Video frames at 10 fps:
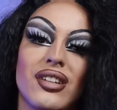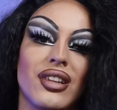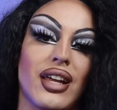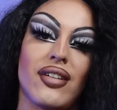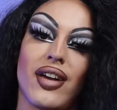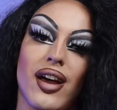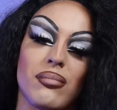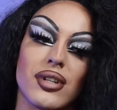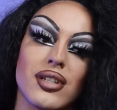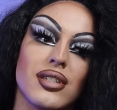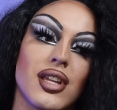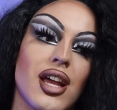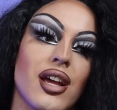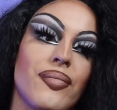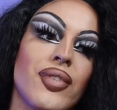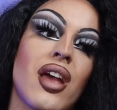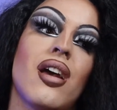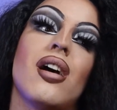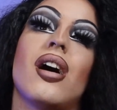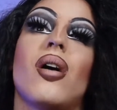Life happens, and
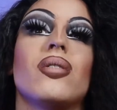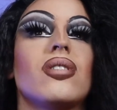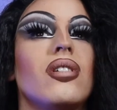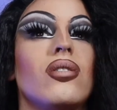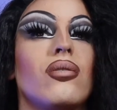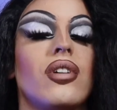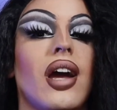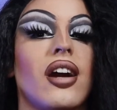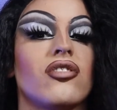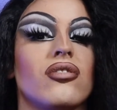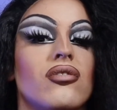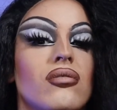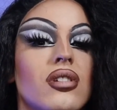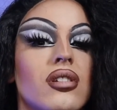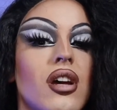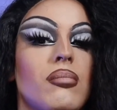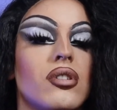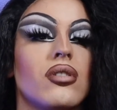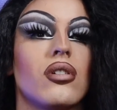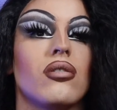I was gonna do a reaction to this
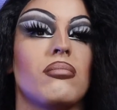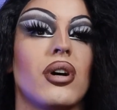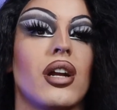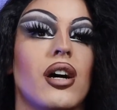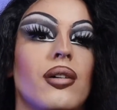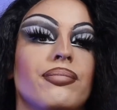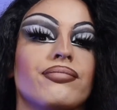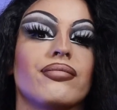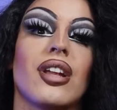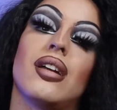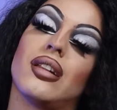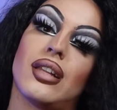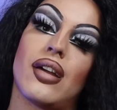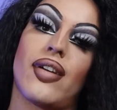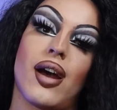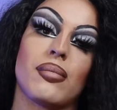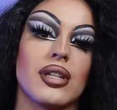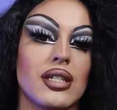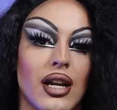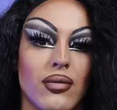episode, but life
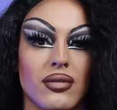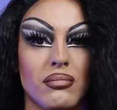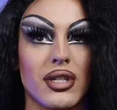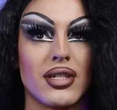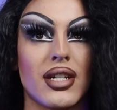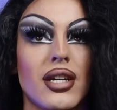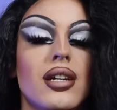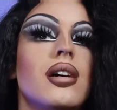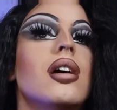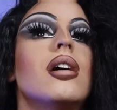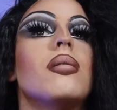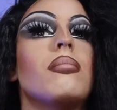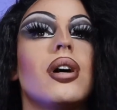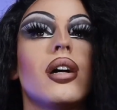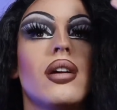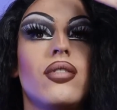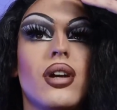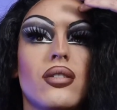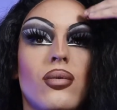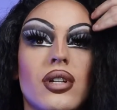happens and I was busy. But if you
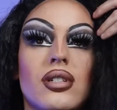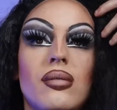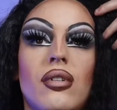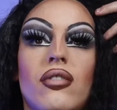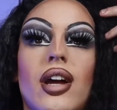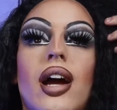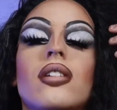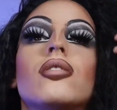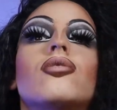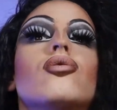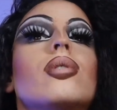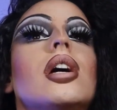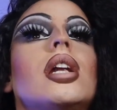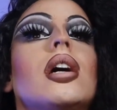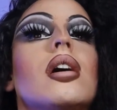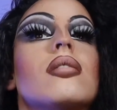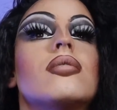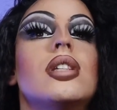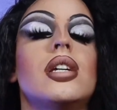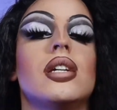guys want to see me react to any
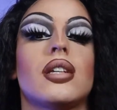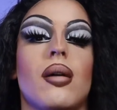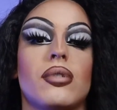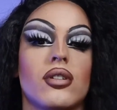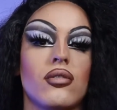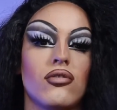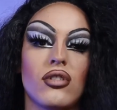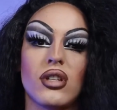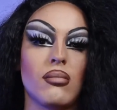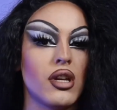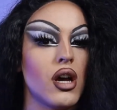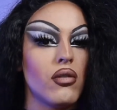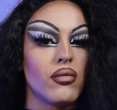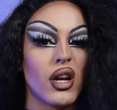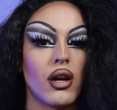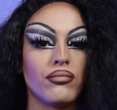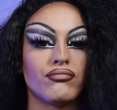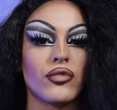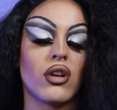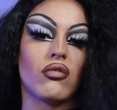of these episodes, just let me know and I'll
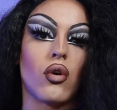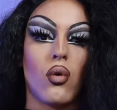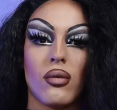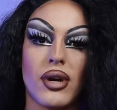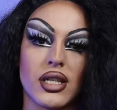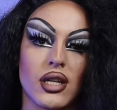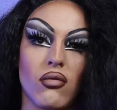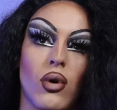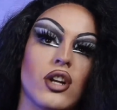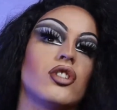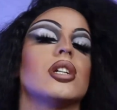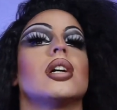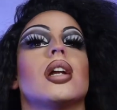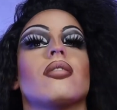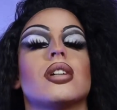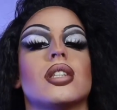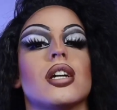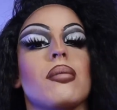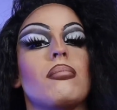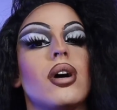record myself watching it and
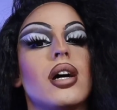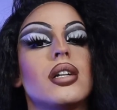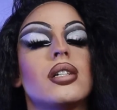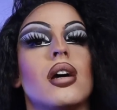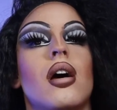everything. But